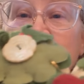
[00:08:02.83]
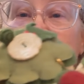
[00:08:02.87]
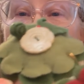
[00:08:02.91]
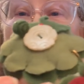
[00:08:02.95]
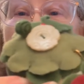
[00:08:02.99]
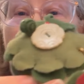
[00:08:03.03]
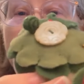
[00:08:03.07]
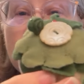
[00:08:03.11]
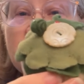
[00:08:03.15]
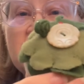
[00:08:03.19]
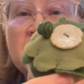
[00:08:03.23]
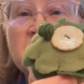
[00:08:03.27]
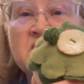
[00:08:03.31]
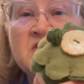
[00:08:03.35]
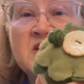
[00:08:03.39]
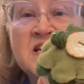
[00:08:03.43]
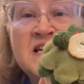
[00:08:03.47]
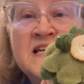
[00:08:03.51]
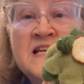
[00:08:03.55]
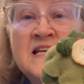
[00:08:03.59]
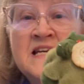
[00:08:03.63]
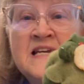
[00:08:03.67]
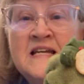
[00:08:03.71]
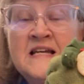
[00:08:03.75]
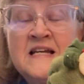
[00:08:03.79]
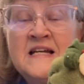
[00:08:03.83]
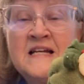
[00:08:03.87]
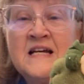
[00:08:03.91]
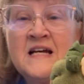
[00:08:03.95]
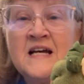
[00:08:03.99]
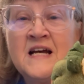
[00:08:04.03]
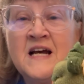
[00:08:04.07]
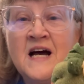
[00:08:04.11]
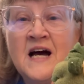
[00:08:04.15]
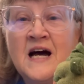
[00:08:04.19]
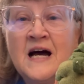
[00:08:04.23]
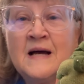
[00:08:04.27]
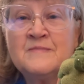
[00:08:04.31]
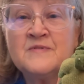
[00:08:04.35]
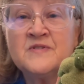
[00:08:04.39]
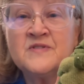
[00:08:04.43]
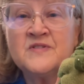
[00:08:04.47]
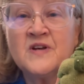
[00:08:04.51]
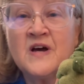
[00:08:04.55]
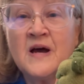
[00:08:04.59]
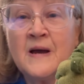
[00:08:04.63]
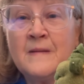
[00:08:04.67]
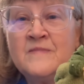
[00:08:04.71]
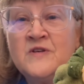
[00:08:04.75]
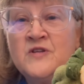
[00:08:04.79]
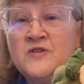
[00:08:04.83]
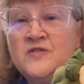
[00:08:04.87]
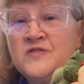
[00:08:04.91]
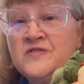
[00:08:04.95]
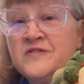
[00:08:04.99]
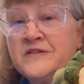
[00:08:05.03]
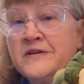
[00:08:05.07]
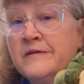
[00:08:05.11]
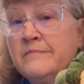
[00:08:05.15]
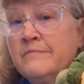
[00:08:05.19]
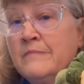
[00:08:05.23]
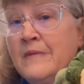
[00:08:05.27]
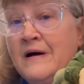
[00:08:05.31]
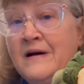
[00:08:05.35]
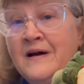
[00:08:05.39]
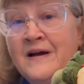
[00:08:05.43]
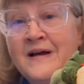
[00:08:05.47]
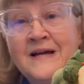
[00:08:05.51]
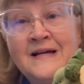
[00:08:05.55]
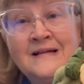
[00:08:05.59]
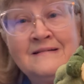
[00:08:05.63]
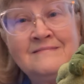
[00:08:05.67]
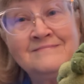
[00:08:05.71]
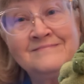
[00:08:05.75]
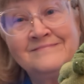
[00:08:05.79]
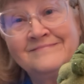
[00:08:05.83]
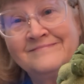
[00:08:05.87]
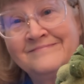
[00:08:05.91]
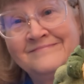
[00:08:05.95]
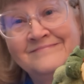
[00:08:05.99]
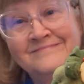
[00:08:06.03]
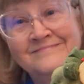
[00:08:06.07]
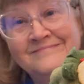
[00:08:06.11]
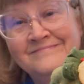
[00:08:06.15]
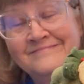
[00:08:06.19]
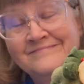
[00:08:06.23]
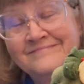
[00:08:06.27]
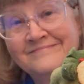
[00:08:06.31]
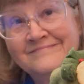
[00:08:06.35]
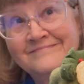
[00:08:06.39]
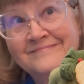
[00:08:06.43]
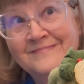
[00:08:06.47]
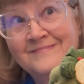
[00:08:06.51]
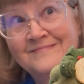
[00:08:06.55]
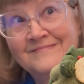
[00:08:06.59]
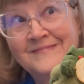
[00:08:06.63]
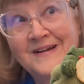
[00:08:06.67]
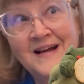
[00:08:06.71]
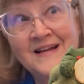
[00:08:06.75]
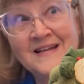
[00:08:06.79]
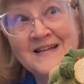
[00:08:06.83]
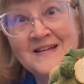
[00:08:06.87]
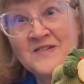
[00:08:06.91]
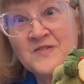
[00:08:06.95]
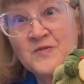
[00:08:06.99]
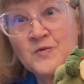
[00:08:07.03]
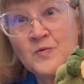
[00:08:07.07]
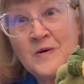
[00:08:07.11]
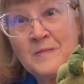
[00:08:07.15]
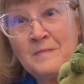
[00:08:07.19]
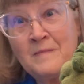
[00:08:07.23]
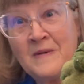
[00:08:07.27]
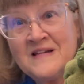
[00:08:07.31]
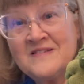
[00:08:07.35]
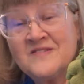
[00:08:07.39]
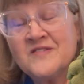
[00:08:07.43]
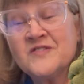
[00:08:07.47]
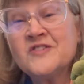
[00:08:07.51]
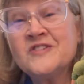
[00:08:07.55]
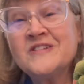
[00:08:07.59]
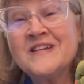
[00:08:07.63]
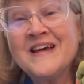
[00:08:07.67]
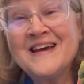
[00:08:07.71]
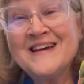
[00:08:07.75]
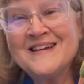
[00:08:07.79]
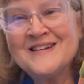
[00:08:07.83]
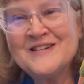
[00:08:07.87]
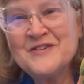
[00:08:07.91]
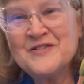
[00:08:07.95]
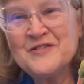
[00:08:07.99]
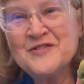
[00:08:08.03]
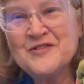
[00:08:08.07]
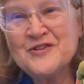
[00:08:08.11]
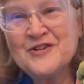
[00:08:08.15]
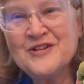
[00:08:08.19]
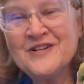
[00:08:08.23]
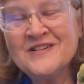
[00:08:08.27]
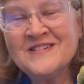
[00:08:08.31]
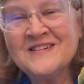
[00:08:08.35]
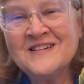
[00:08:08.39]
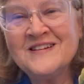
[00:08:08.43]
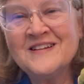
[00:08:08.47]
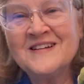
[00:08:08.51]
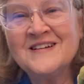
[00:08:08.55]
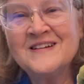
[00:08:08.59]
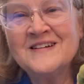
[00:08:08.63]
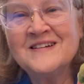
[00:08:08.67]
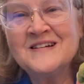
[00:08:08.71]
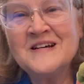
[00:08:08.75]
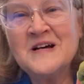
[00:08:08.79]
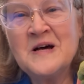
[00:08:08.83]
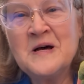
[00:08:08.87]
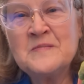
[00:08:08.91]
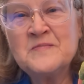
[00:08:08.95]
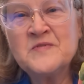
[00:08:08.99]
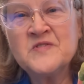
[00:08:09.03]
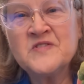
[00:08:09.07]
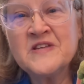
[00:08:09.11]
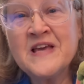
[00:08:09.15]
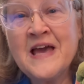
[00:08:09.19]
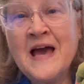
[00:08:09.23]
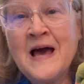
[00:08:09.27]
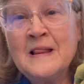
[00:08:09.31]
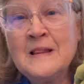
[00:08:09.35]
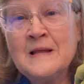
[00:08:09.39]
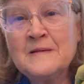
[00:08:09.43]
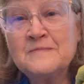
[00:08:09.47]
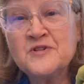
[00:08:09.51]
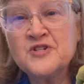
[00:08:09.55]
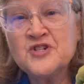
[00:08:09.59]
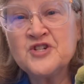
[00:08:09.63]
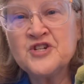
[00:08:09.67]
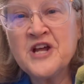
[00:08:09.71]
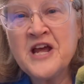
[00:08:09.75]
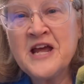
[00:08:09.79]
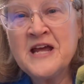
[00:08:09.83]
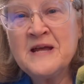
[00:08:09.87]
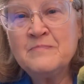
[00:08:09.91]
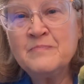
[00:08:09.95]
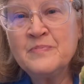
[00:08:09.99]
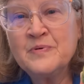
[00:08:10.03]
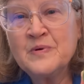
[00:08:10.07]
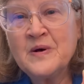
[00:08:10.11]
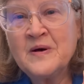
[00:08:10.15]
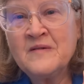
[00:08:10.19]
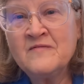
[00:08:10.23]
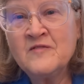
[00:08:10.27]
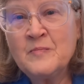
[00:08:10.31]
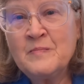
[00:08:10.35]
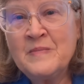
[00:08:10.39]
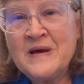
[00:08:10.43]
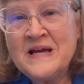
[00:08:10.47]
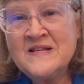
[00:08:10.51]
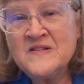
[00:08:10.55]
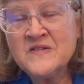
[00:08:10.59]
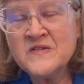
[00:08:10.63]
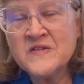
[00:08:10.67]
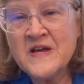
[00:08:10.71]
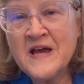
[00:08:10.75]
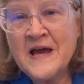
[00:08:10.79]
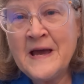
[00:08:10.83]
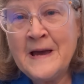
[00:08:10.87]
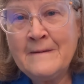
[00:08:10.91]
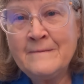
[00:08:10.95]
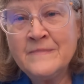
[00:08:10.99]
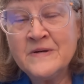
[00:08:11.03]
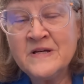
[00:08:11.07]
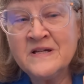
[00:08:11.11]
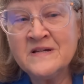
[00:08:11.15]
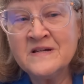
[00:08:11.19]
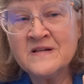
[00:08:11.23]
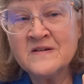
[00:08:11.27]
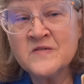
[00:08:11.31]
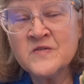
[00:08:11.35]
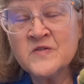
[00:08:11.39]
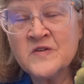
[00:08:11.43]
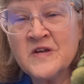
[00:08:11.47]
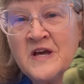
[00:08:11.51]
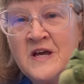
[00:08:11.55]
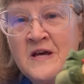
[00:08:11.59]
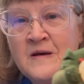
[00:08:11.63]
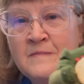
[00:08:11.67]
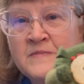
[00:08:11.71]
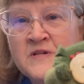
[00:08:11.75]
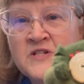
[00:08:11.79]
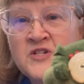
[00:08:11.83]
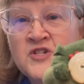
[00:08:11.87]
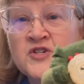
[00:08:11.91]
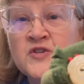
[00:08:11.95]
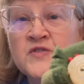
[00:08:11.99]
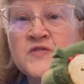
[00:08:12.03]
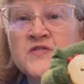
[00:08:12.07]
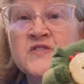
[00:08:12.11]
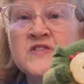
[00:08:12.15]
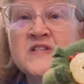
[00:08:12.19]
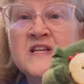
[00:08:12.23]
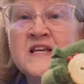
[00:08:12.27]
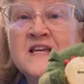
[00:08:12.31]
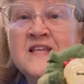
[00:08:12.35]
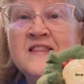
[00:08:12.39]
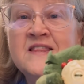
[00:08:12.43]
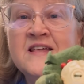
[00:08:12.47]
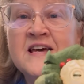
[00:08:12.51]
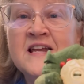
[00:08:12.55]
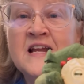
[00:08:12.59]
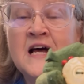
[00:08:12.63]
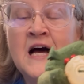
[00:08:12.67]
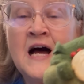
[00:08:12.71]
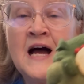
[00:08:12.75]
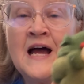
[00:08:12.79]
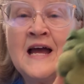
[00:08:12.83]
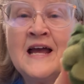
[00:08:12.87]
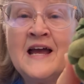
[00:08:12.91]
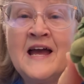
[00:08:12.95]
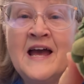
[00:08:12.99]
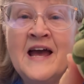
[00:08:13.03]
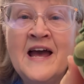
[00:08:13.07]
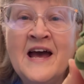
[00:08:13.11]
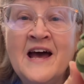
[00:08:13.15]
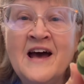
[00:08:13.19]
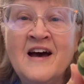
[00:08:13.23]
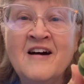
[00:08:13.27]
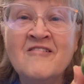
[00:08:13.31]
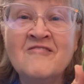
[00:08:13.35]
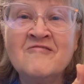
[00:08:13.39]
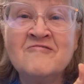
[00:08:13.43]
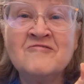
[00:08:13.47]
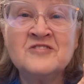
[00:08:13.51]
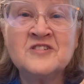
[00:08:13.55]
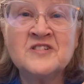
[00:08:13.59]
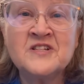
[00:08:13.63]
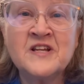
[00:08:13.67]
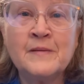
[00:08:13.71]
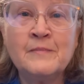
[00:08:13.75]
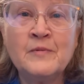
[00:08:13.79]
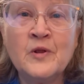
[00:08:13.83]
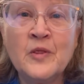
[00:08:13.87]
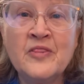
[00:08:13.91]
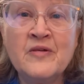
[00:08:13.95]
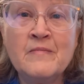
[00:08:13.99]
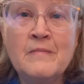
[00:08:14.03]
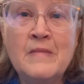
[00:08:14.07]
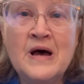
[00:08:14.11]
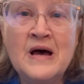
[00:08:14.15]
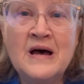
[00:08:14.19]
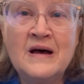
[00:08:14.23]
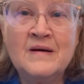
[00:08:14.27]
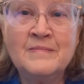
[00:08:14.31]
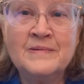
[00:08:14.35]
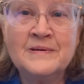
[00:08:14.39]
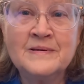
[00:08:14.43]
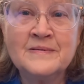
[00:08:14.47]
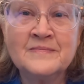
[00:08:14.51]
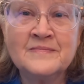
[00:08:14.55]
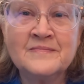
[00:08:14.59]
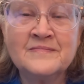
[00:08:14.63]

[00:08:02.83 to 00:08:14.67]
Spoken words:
you'll see I'm using my, I guess what my standard scallop shape of a base cap is, but you'll see that I have doubled them up.